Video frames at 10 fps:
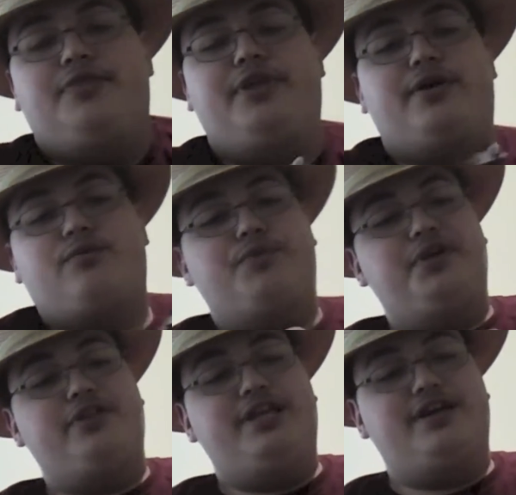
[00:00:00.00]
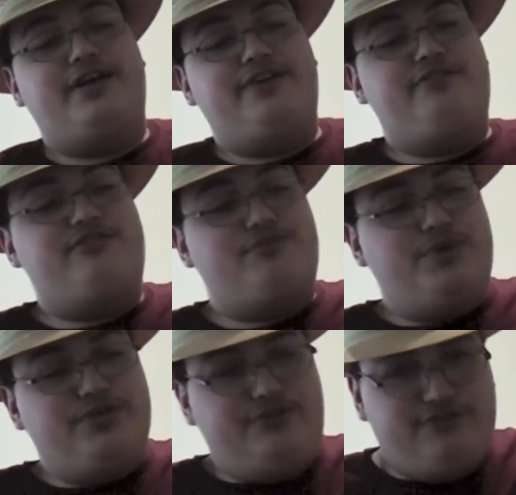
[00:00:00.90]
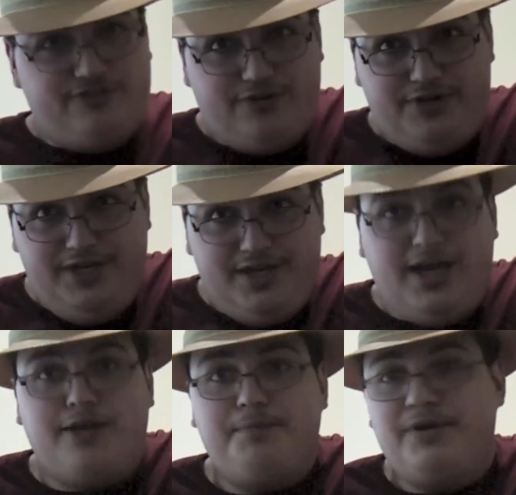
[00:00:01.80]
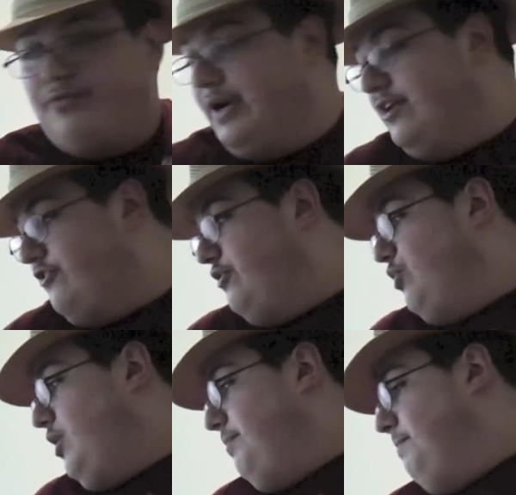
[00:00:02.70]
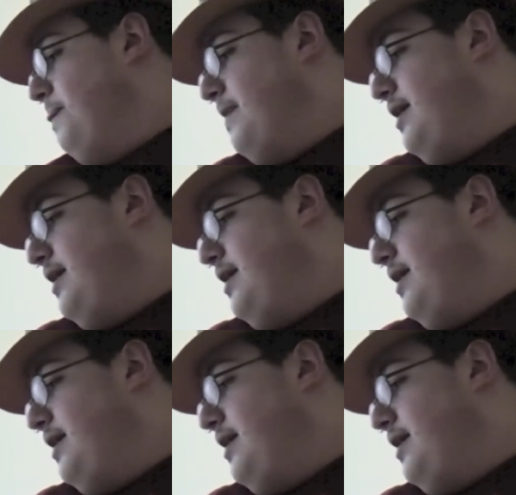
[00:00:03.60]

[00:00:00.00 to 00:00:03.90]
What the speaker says: They're really nice, really sturdy, got a bit of weight to them,